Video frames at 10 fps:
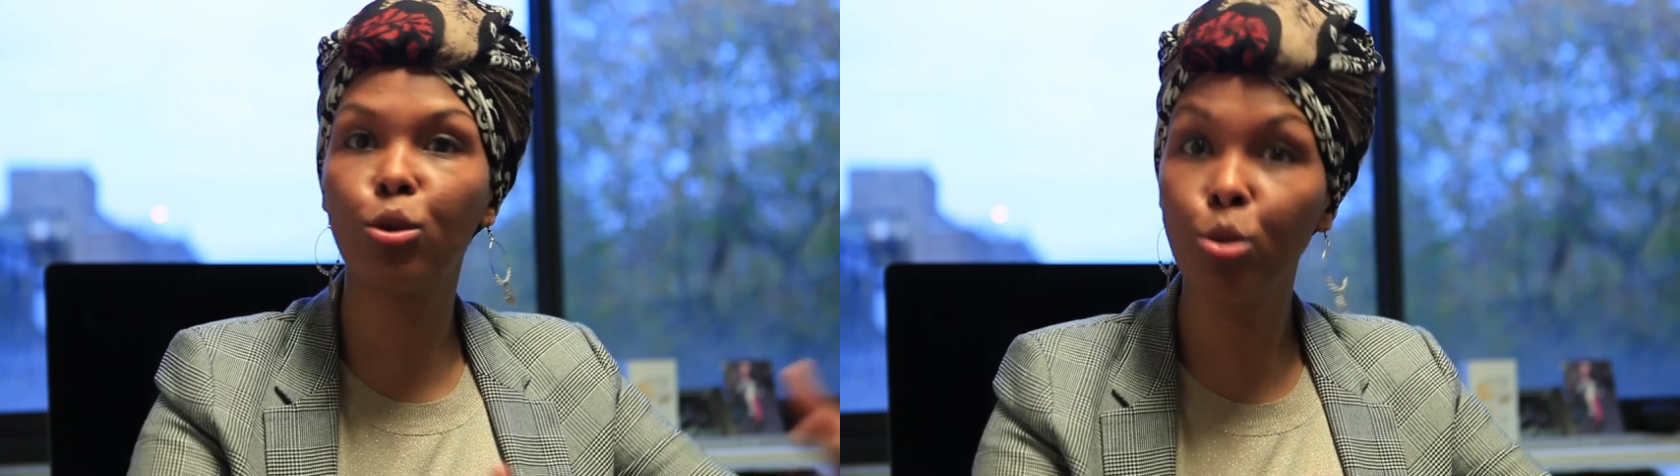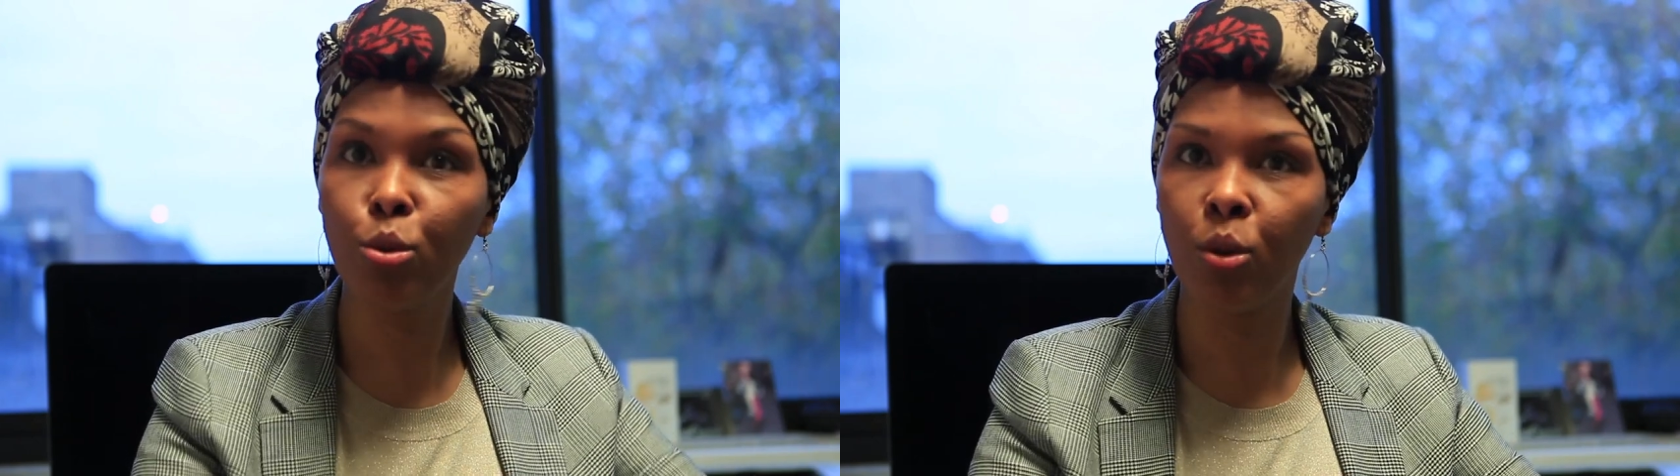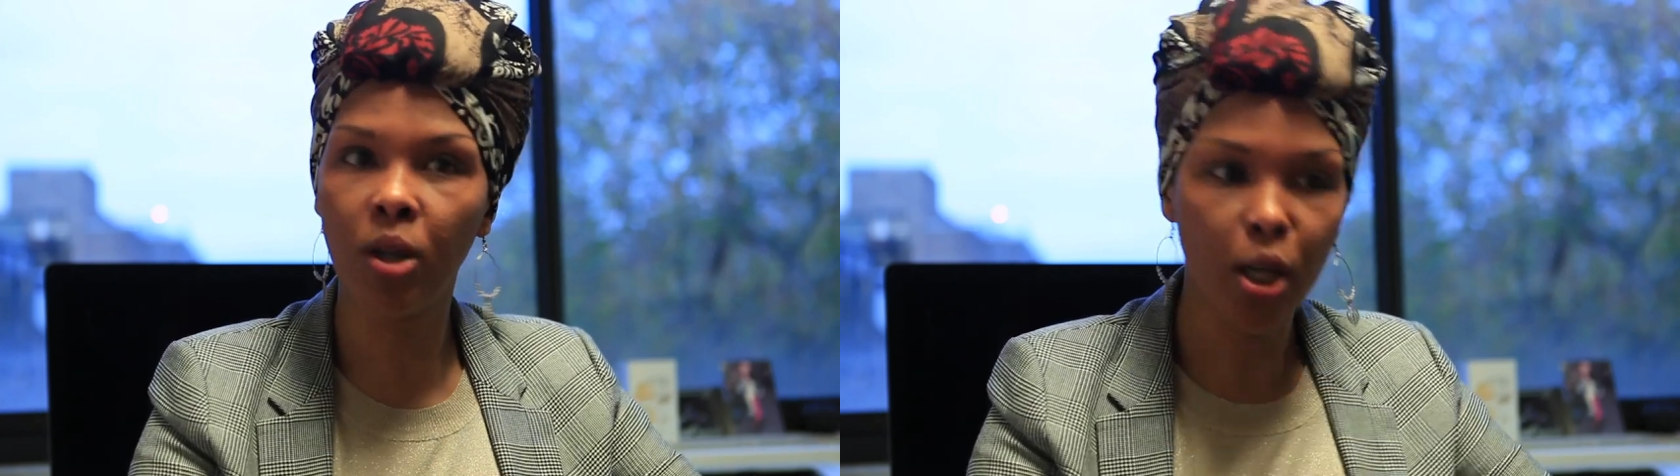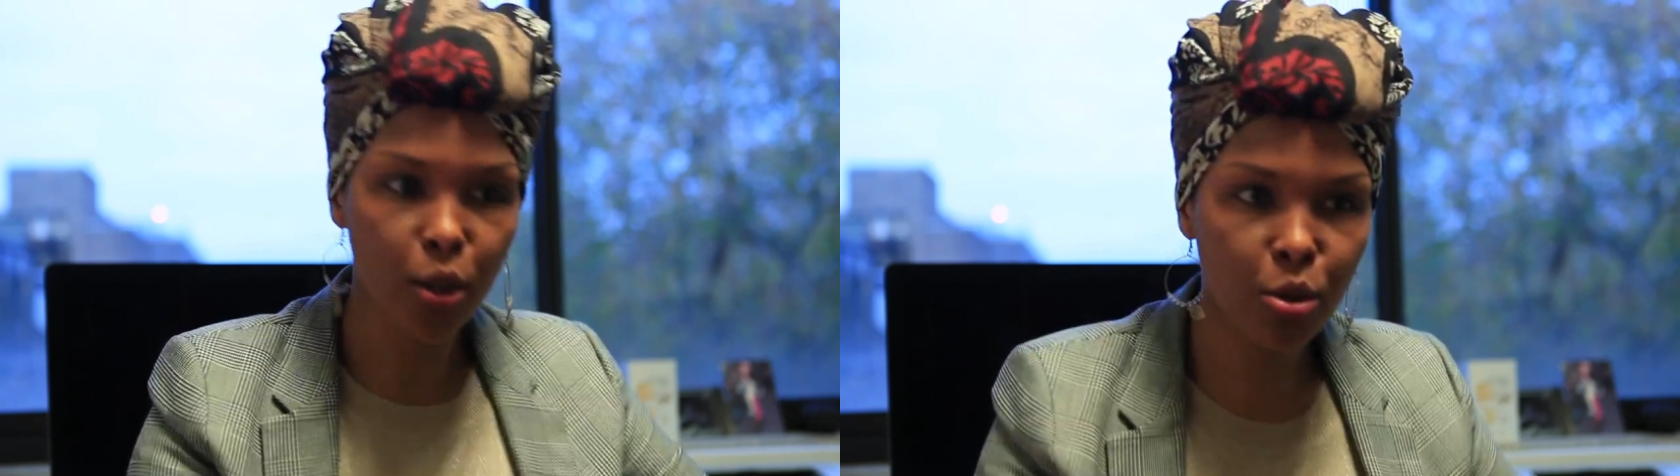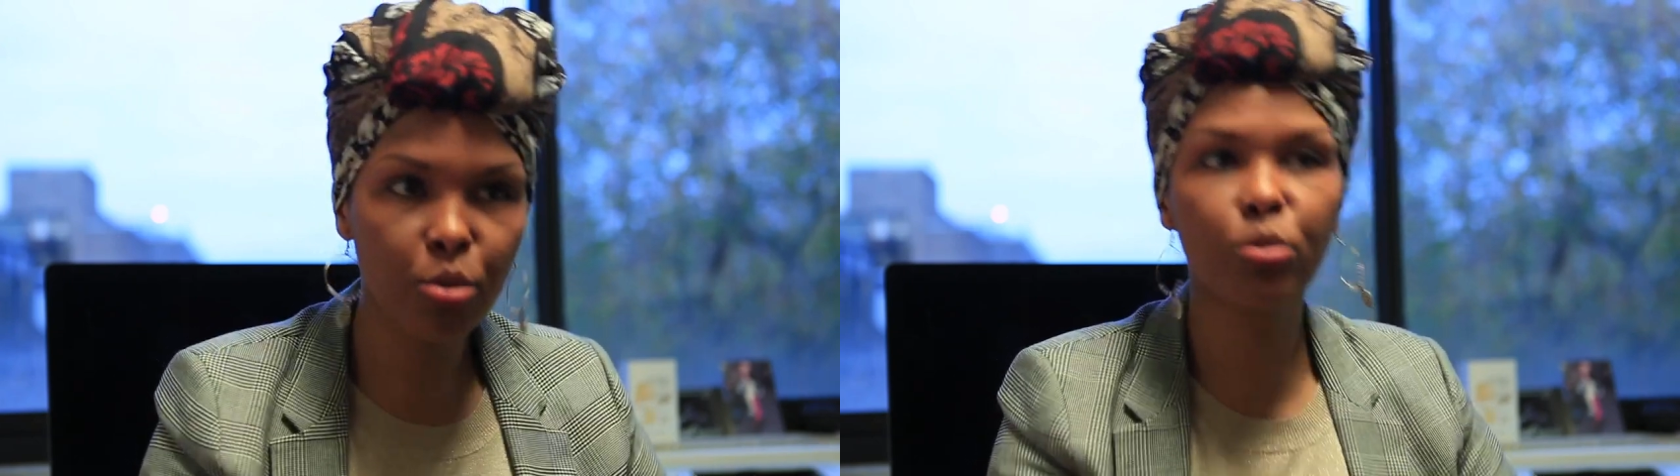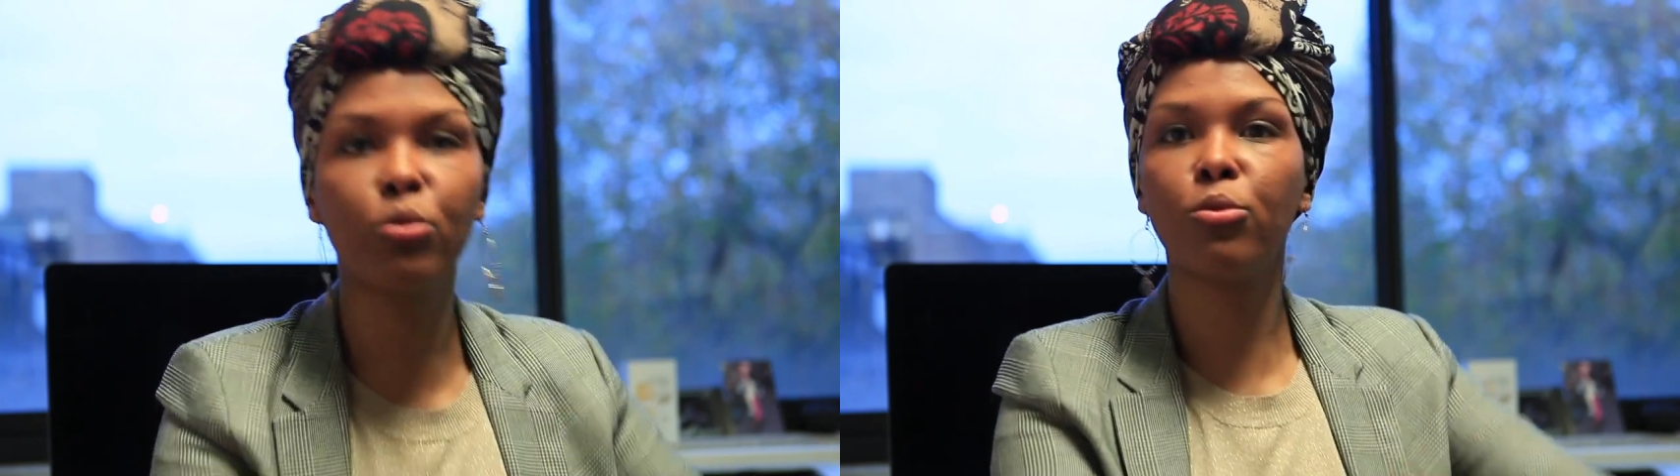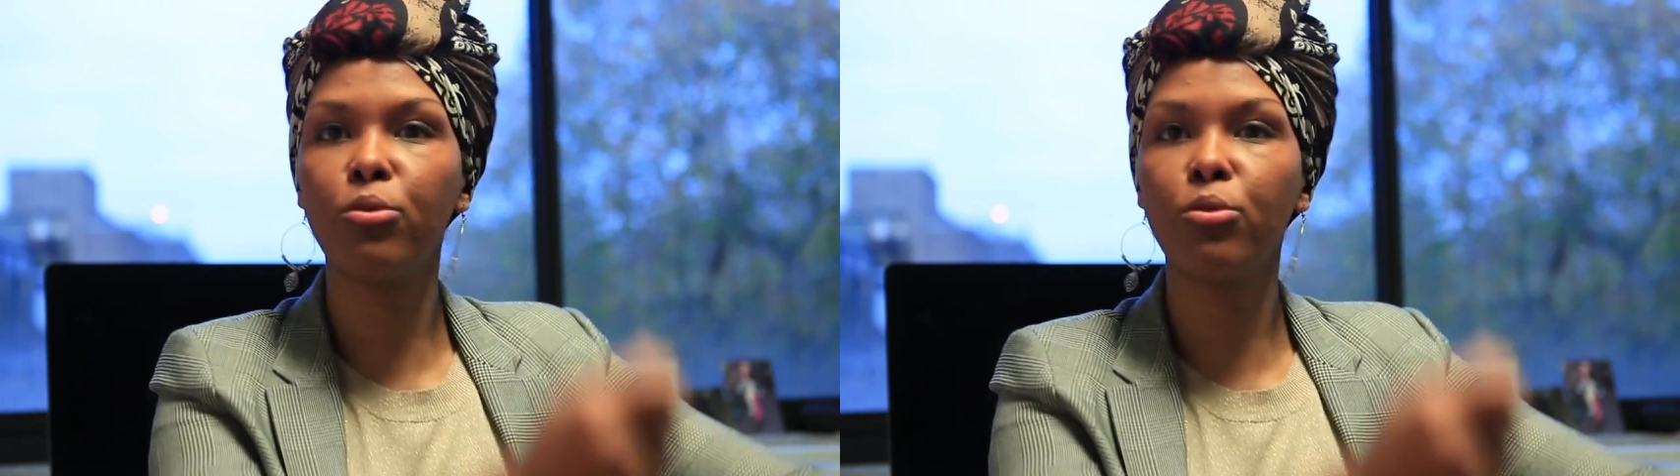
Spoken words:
tool to